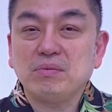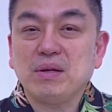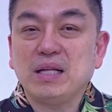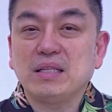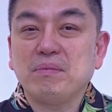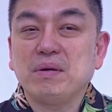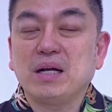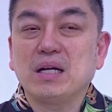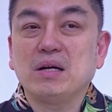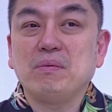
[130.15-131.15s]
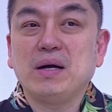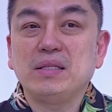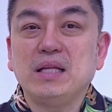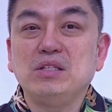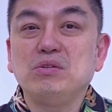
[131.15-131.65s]
wala tayong
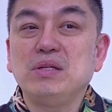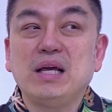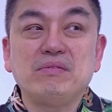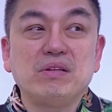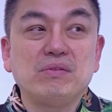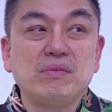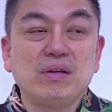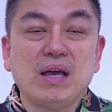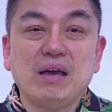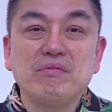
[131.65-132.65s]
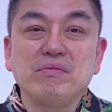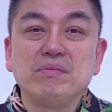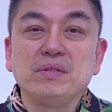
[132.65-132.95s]
magagawa, then you'll end up to have